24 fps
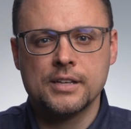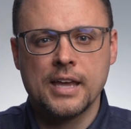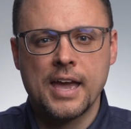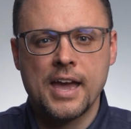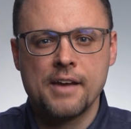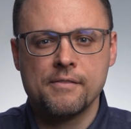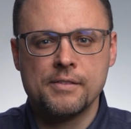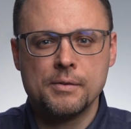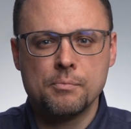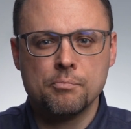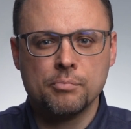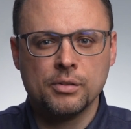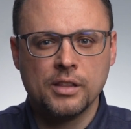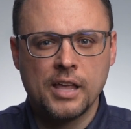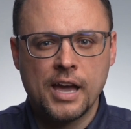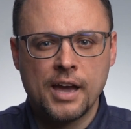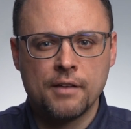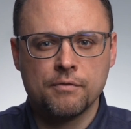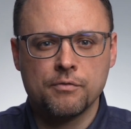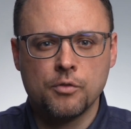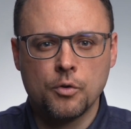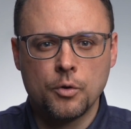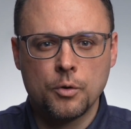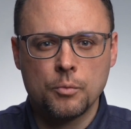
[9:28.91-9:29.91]
to have a
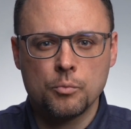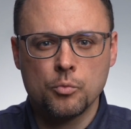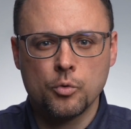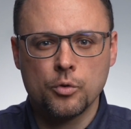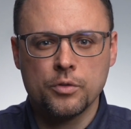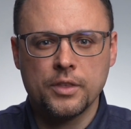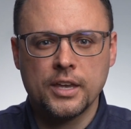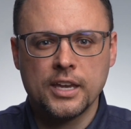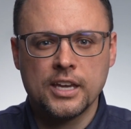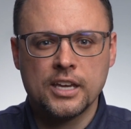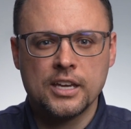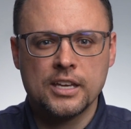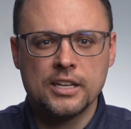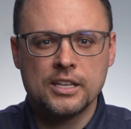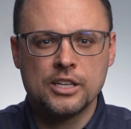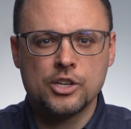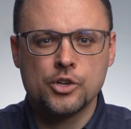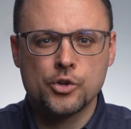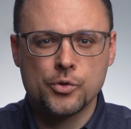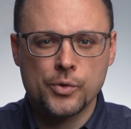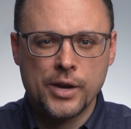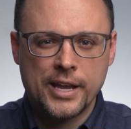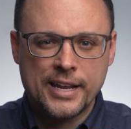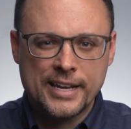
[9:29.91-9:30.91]
platform where they could
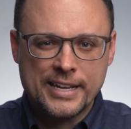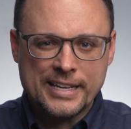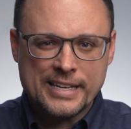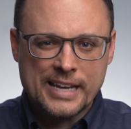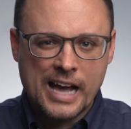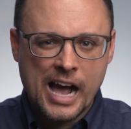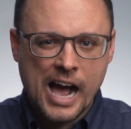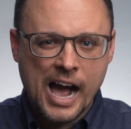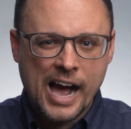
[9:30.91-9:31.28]
create an